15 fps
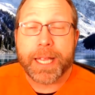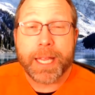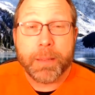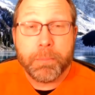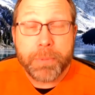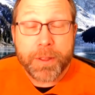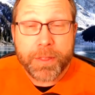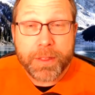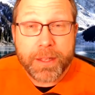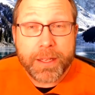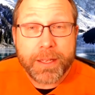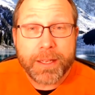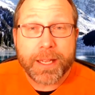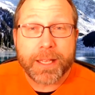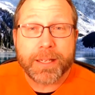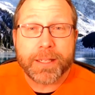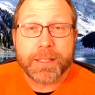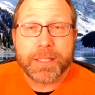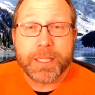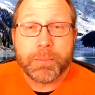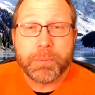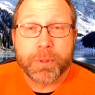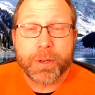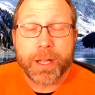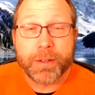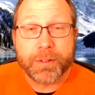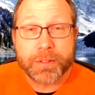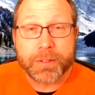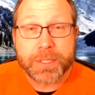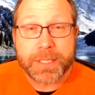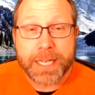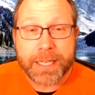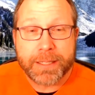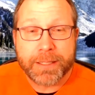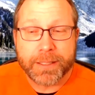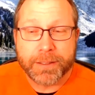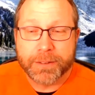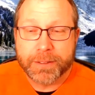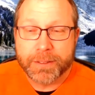empathy and a deeper understanding.